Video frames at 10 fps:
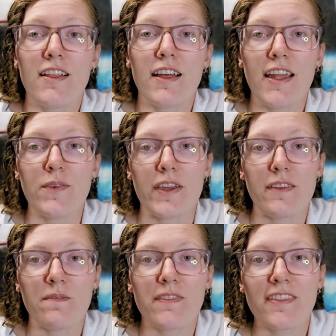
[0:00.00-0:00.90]
Anyway,
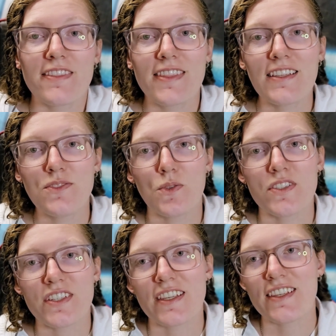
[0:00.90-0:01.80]
thanks for
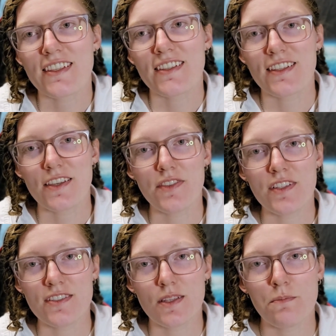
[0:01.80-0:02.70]
watching. If you
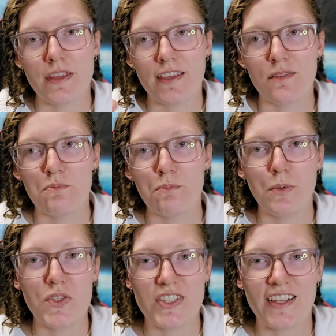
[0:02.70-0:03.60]
learned something,
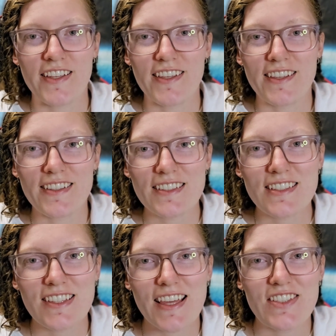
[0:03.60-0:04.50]
push like.
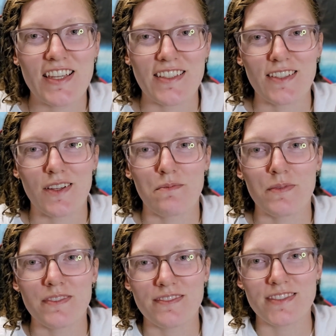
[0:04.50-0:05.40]
Catch you next
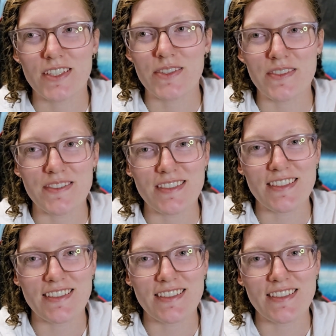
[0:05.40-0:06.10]
time. Toodles.